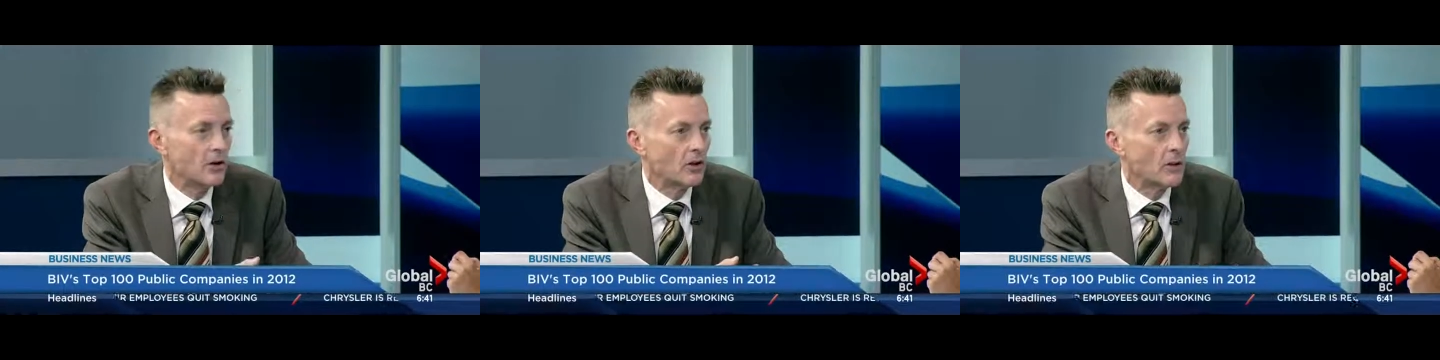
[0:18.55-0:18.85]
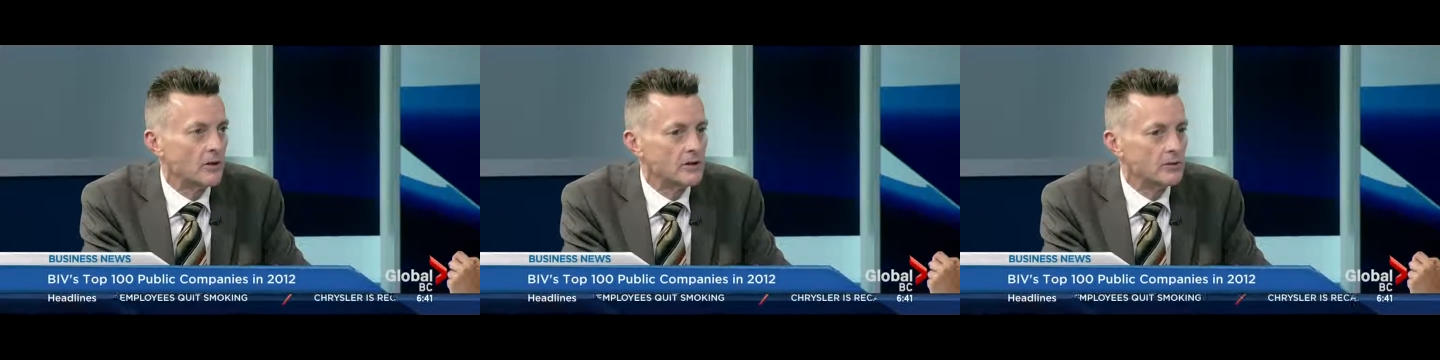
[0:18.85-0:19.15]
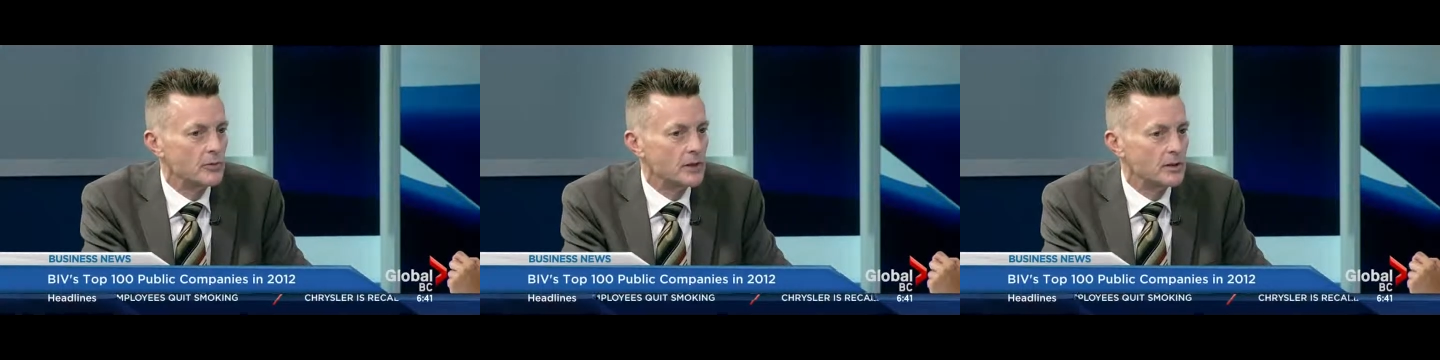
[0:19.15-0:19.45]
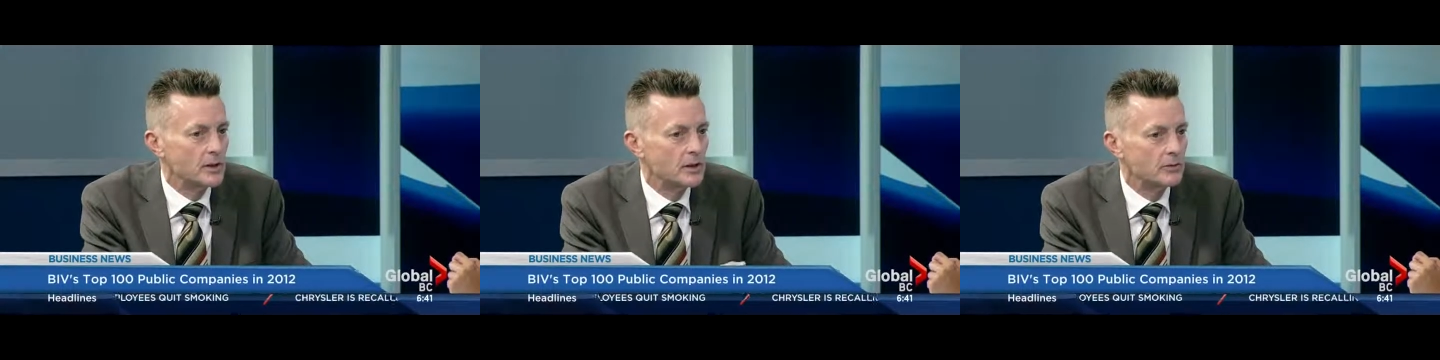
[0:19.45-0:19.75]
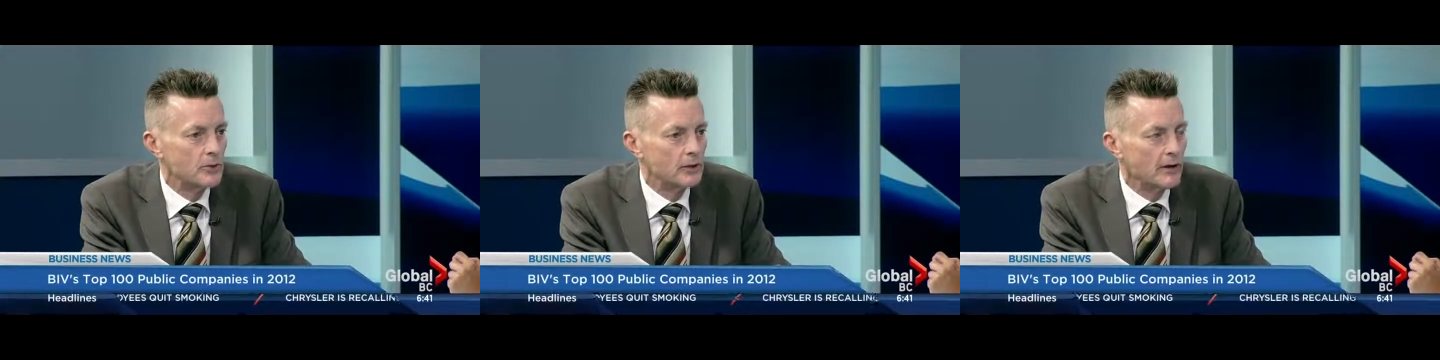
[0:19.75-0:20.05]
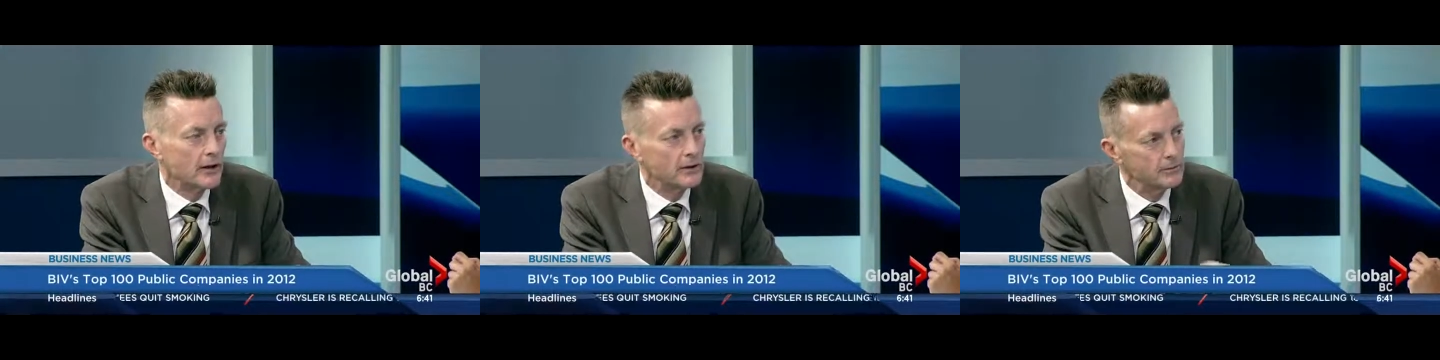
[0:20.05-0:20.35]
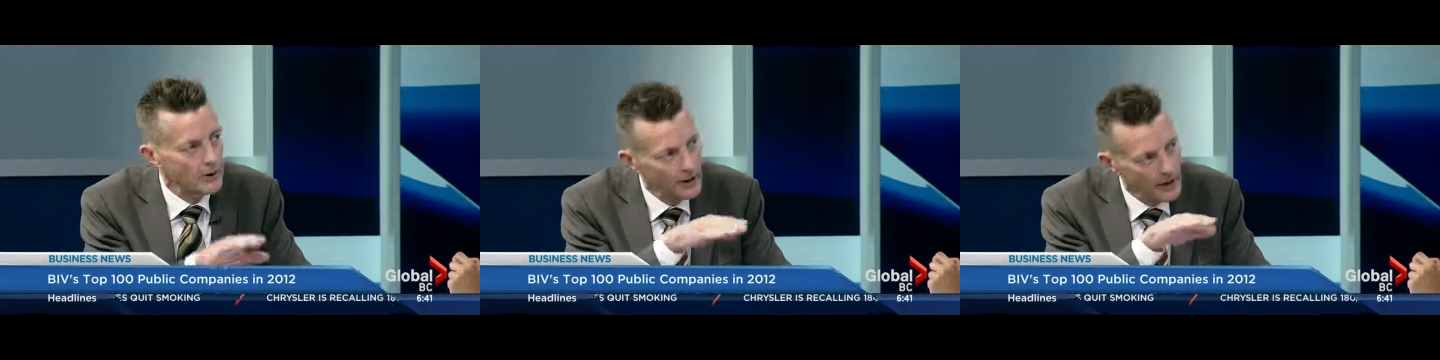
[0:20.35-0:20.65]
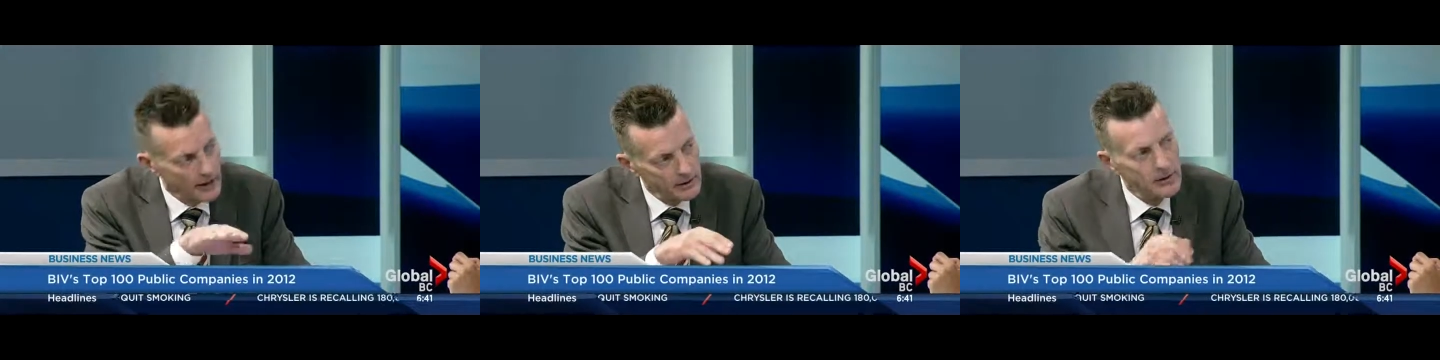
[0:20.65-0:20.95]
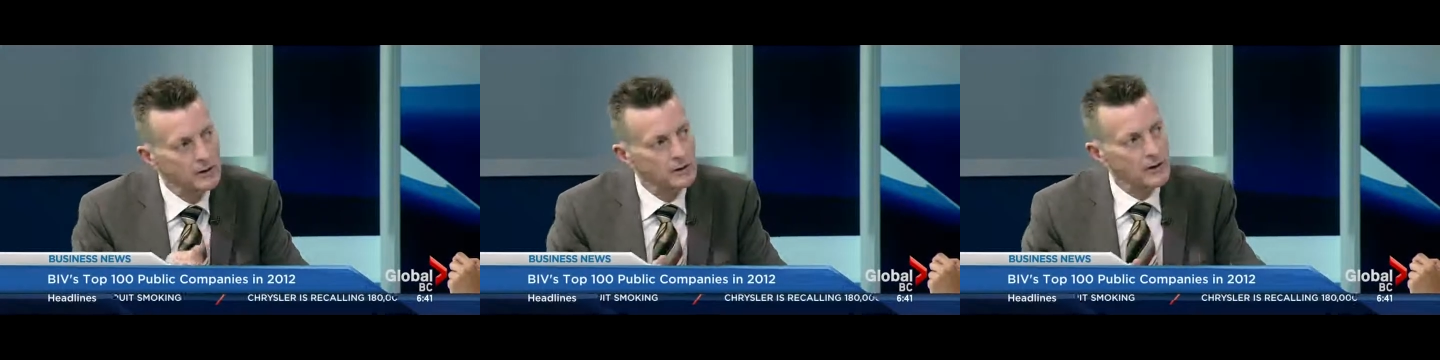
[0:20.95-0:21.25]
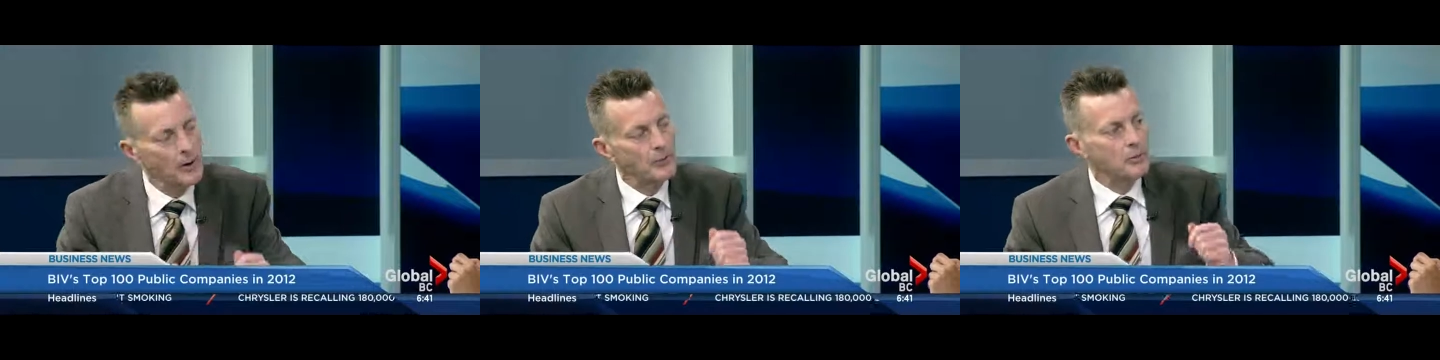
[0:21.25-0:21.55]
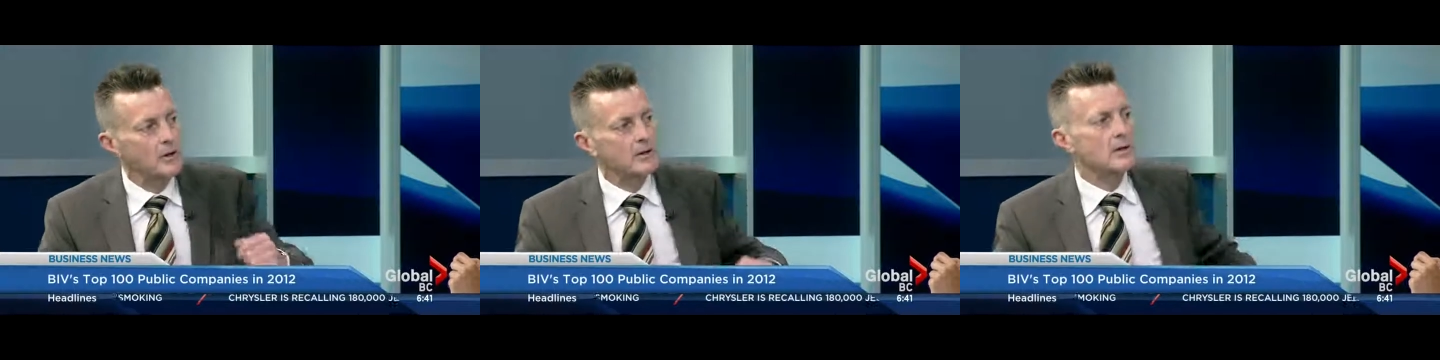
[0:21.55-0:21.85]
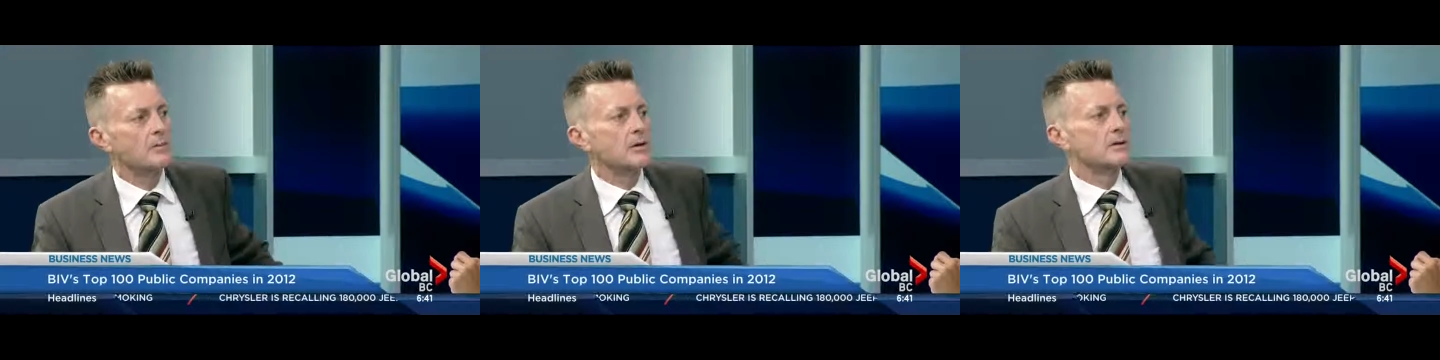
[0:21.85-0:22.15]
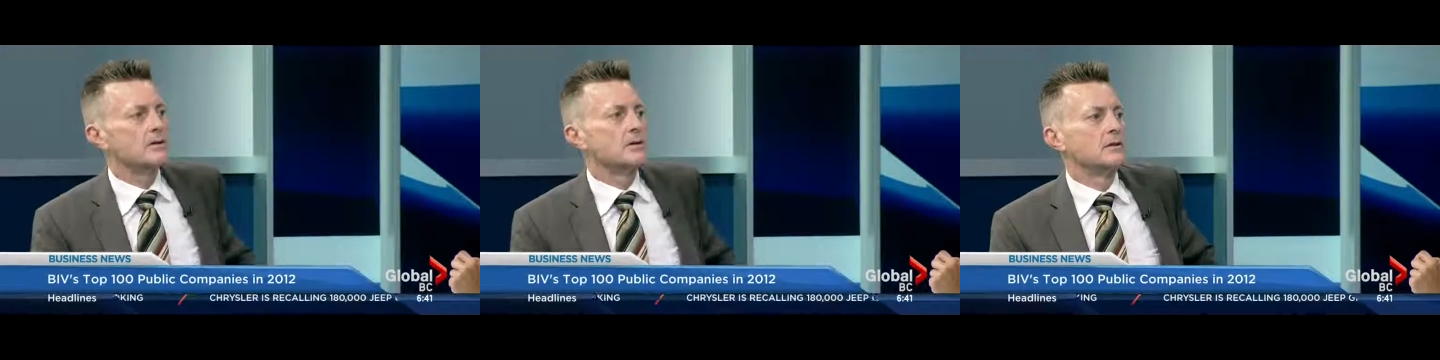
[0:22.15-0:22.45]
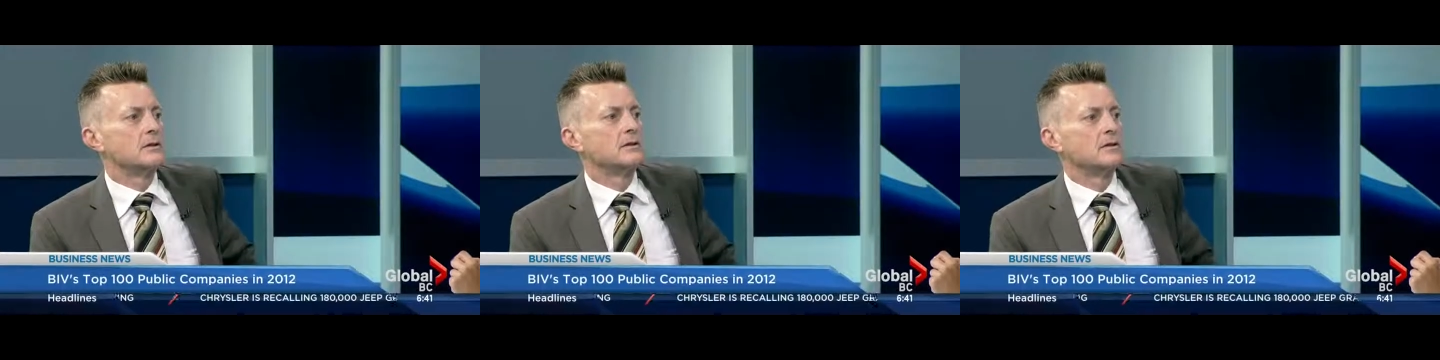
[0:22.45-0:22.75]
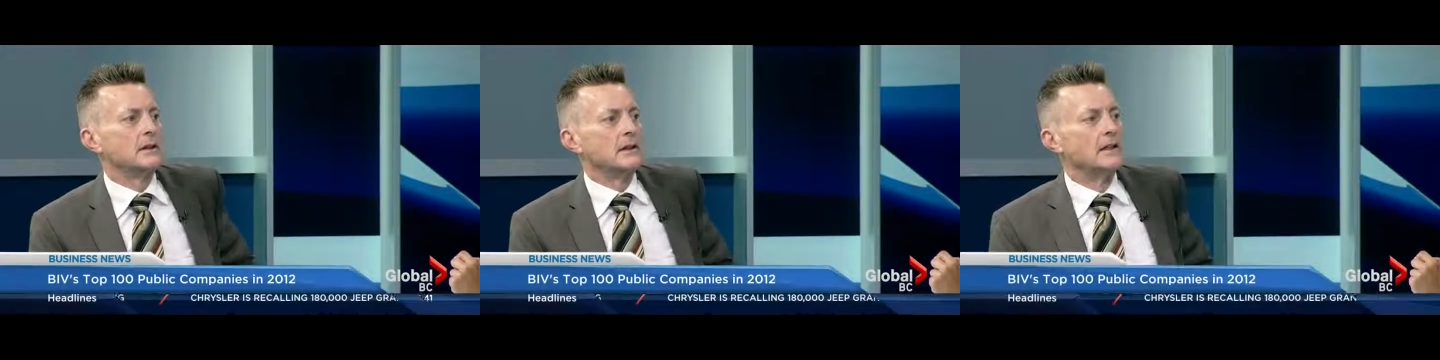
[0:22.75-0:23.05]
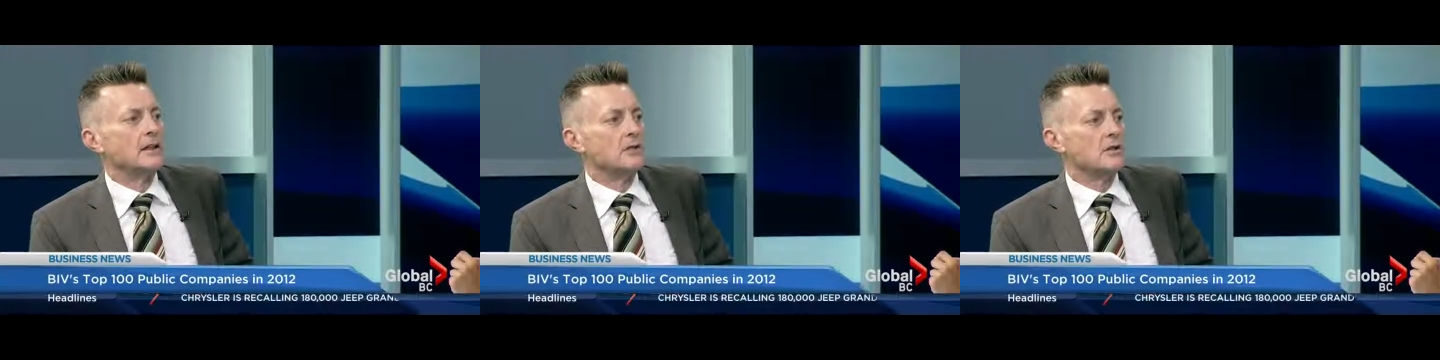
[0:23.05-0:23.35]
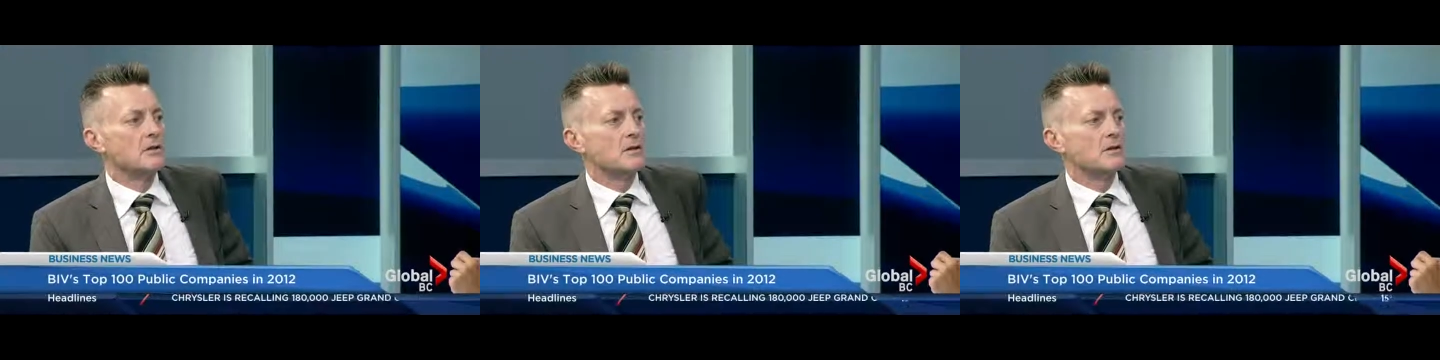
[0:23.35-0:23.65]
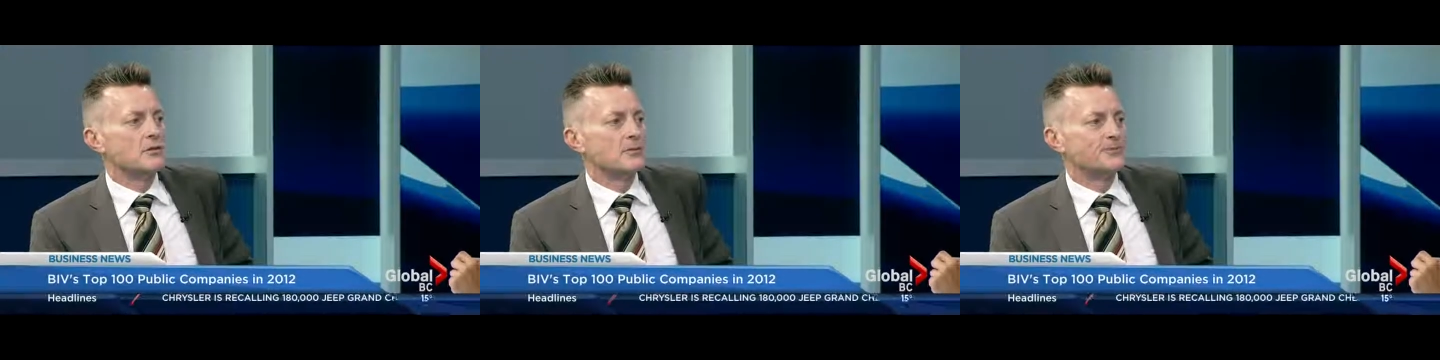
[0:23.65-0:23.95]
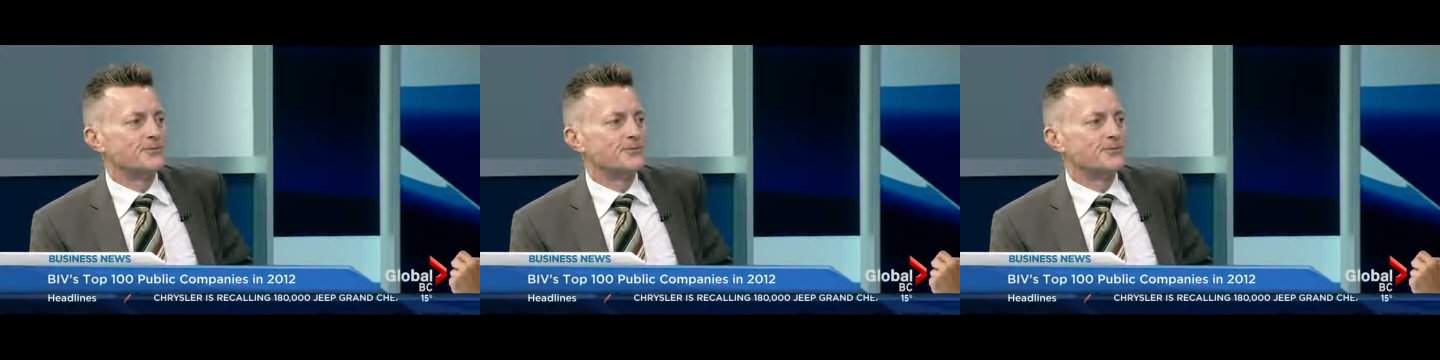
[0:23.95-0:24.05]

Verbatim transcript: all the companies in BC, and we rank them by that and come up with the biggest companies in uh, in BC. So.